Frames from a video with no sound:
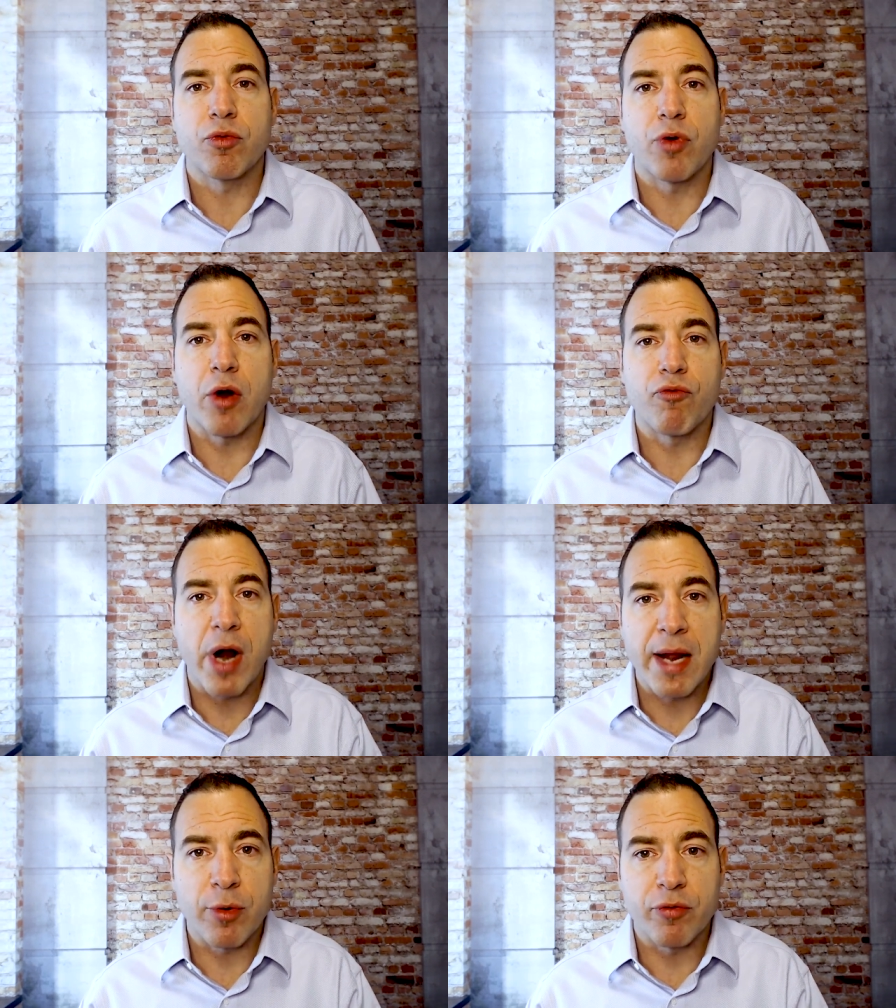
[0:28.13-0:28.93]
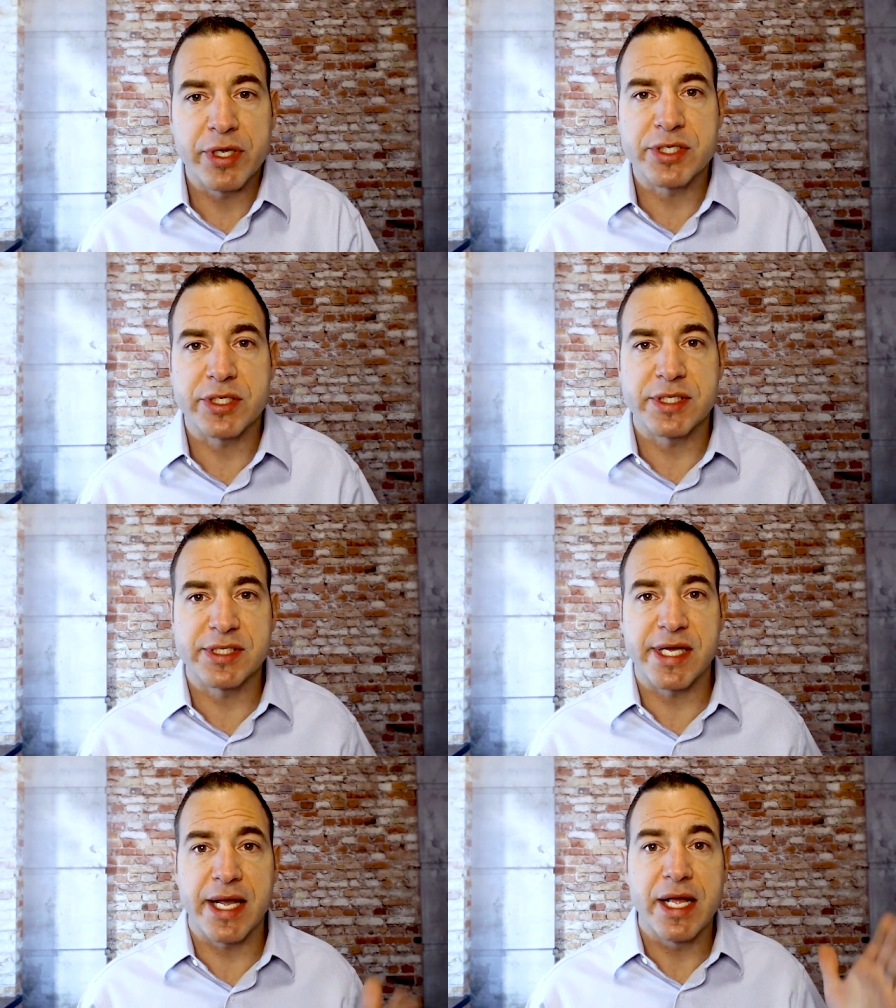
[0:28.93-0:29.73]
a rhyme or reason to
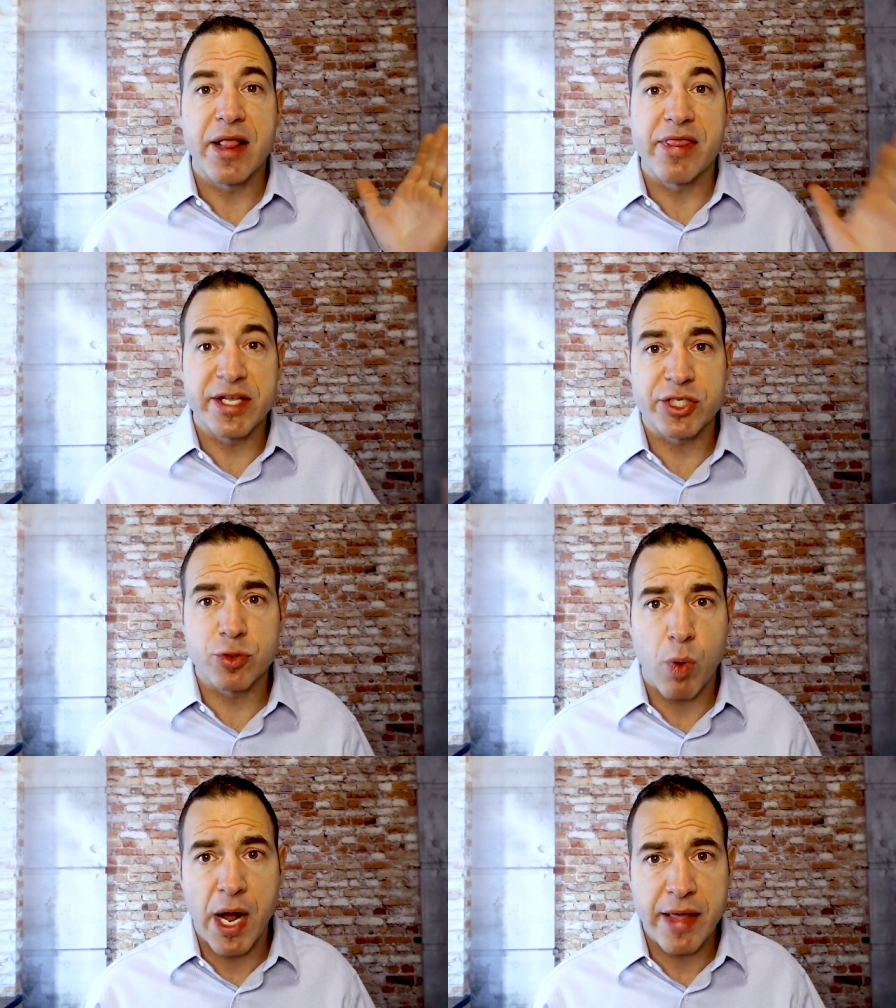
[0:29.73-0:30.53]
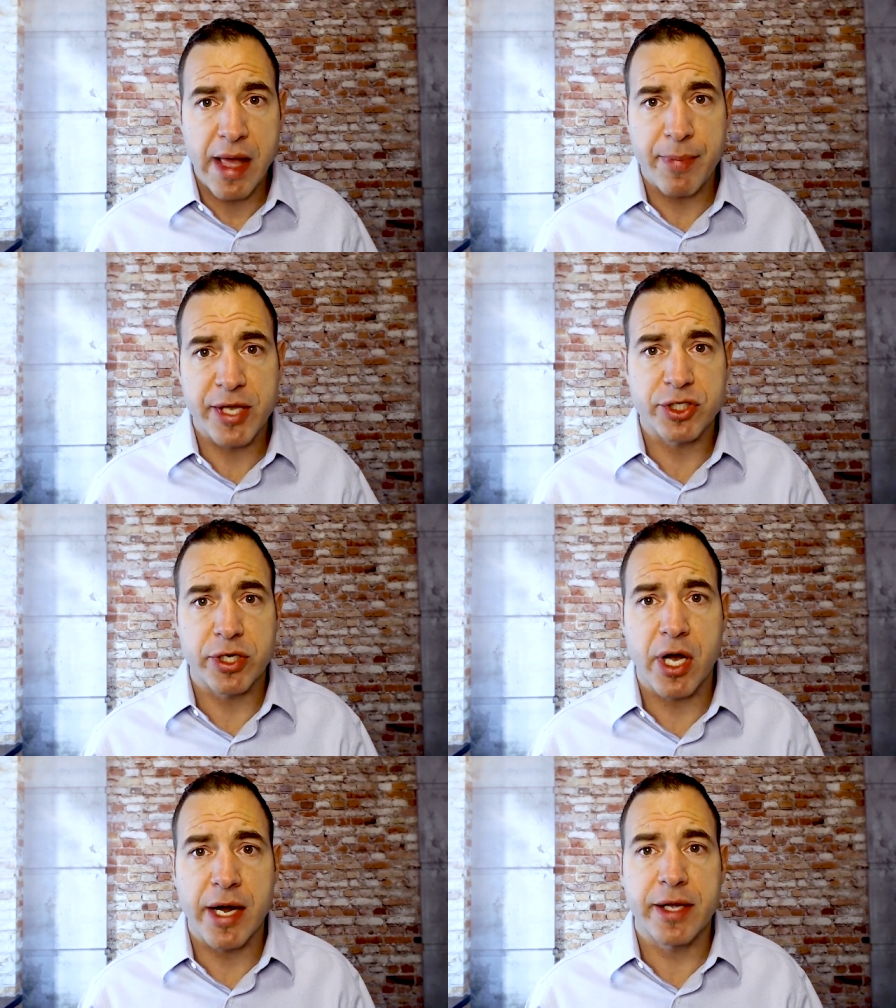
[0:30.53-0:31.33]
say this is why that patient
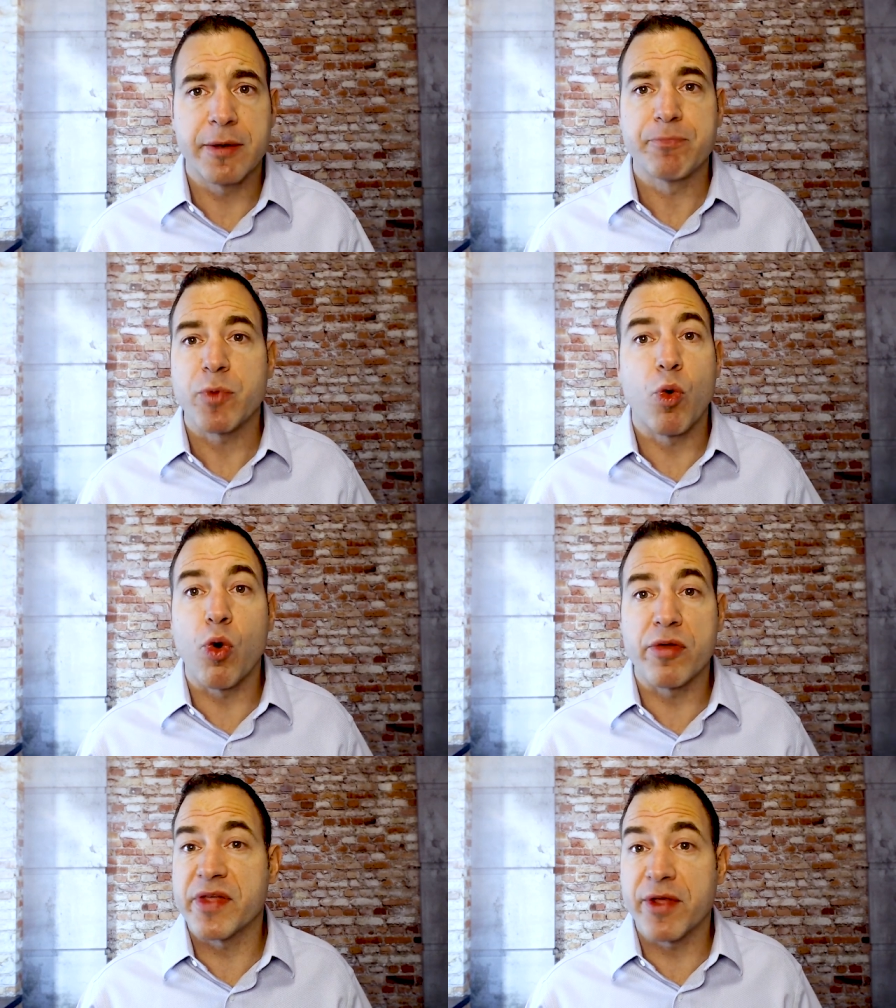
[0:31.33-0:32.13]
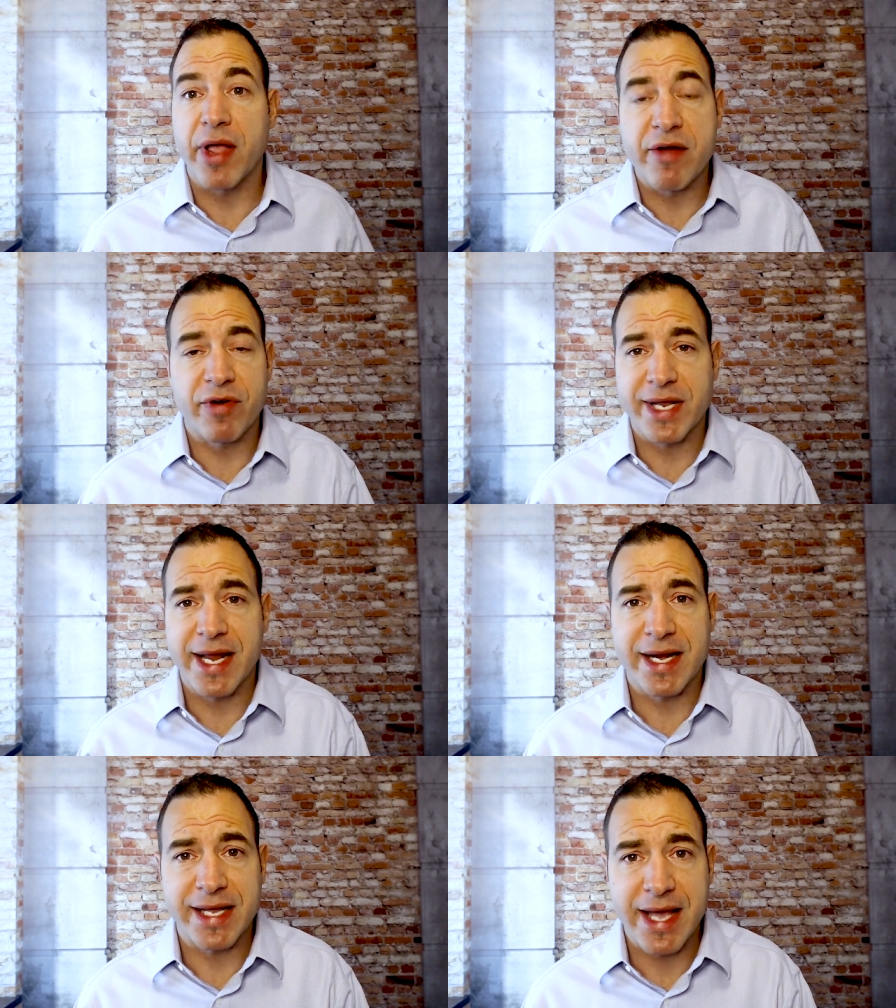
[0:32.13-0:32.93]
got it or that they'll ever get
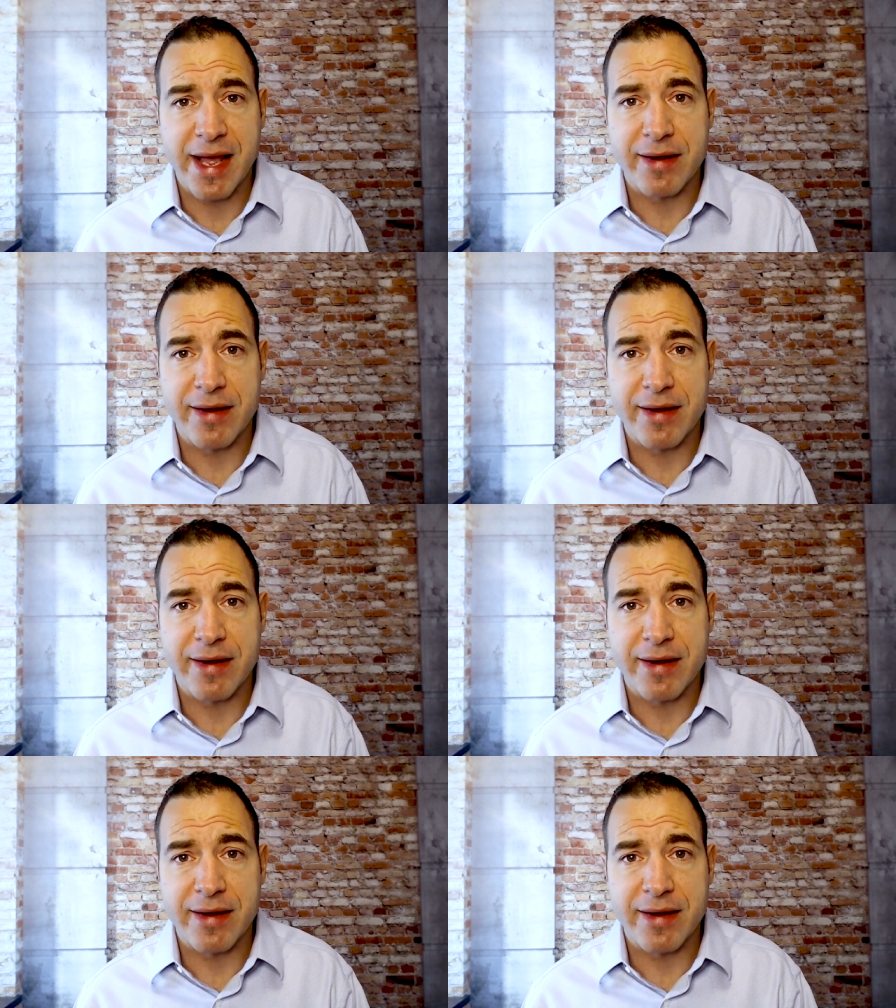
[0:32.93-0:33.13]
it again.